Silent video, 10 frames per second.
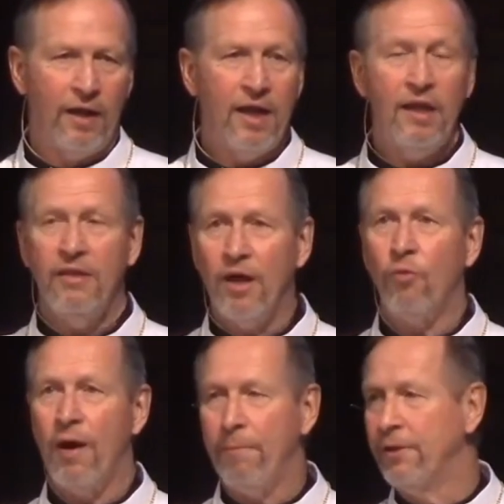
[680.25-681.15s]
he then
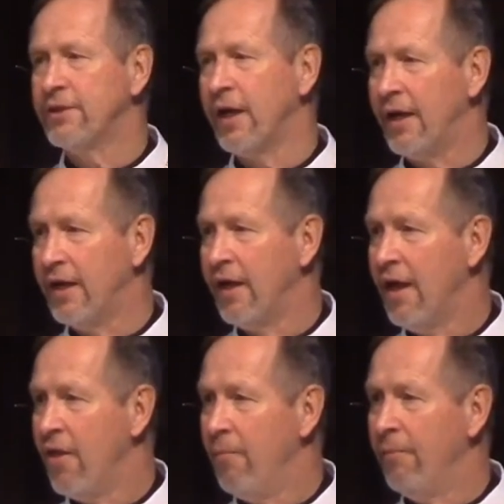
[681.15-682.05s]
represented
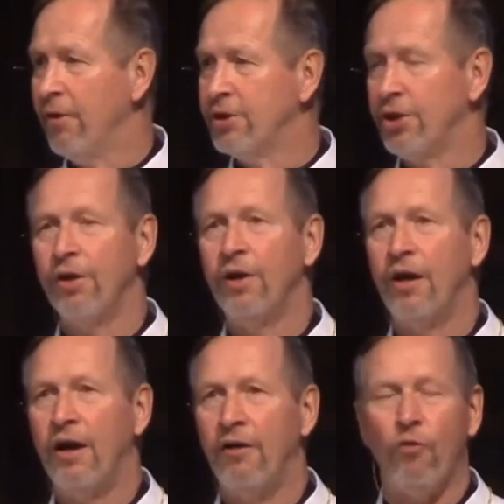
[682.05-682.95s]
the merger
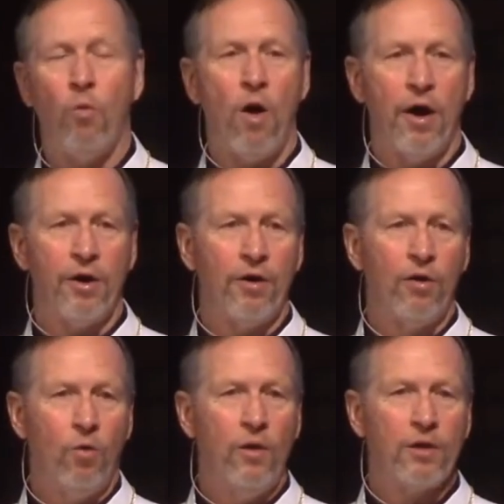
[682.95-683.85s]
of water
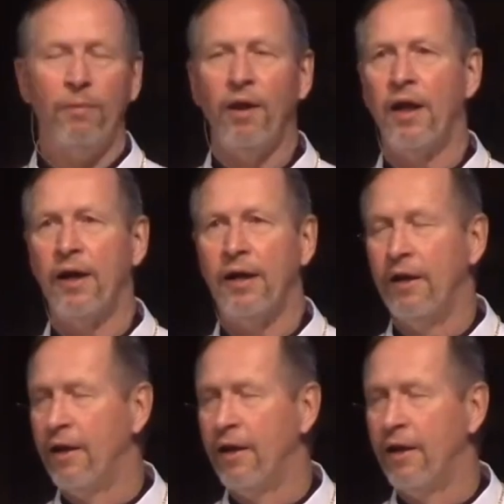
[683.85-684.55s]
with blood,